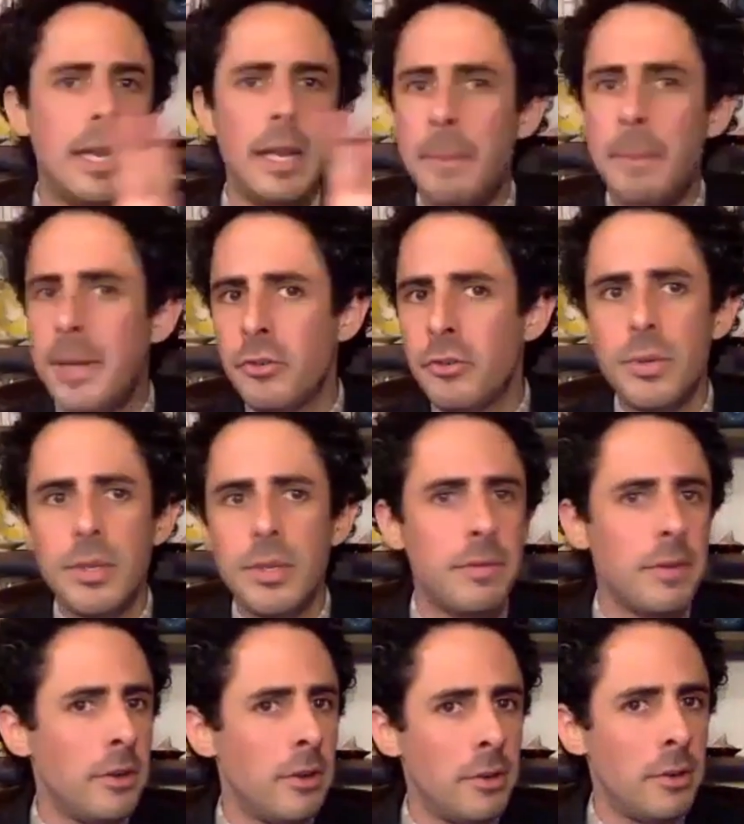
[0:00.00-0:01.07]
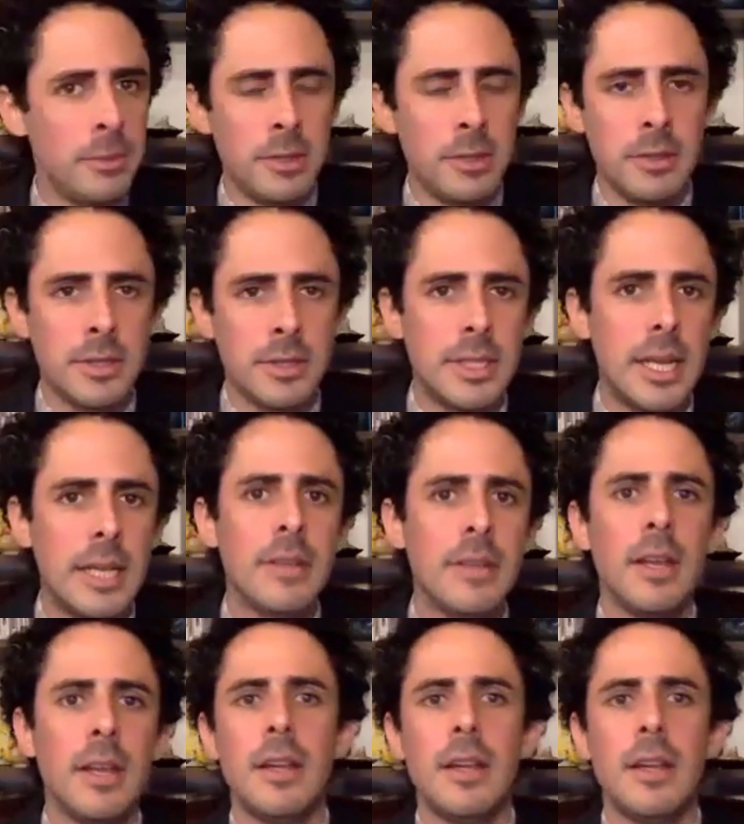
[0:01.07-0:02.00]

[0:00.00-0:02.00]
elementary phenomenon that